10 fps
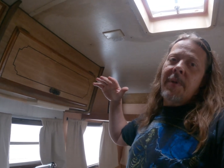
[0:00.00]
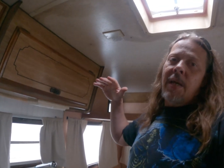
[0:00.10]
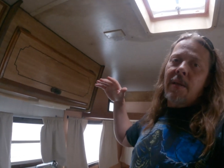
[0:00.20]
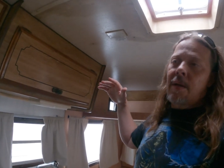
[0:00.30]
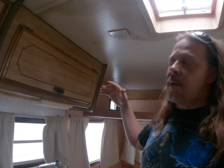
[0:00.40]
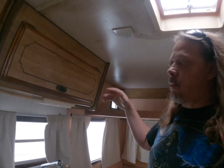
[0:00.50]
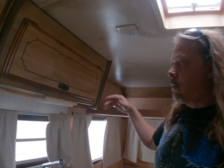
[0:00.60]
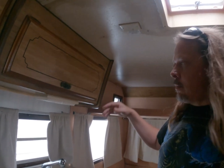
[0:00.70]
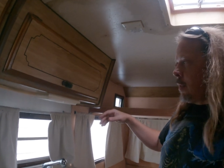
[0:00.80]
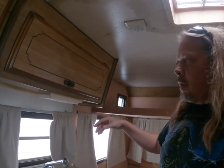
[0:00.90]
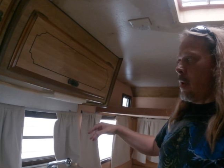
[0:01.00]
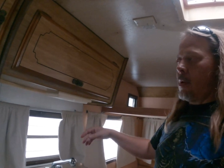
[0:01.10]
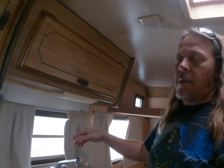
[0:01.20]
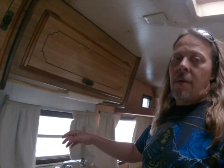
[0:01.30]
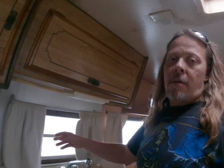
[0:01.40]
Take the
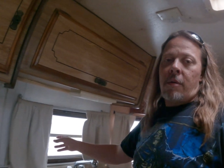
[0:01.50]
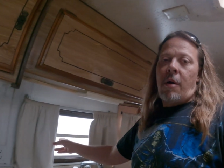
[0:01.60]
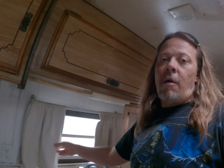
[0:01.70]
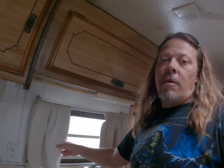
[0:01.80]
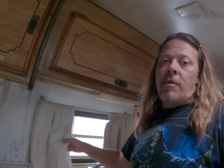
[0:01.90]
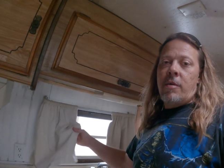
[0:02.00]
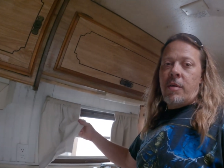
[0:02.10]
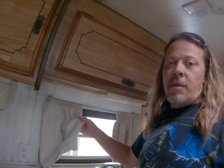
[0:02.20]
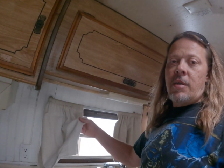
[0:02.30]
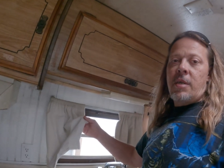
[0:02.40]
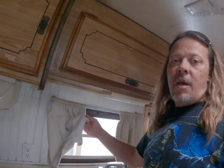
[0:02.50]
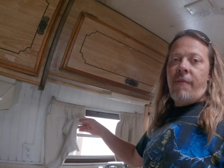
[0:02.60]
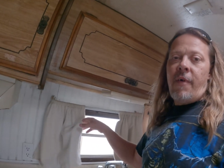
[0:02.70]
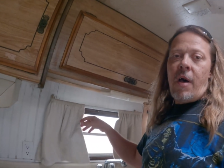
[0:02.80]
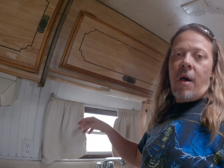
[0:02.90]
curtains and
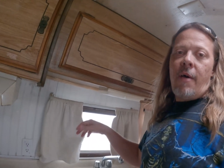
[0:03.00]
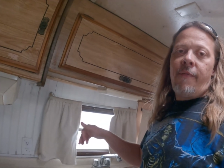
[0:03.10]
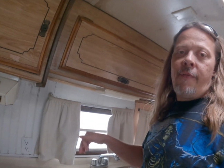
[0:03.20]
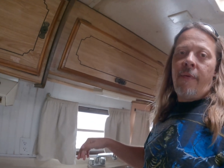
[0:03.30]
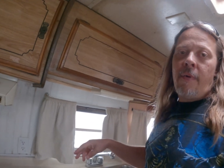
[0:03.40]
stuff off.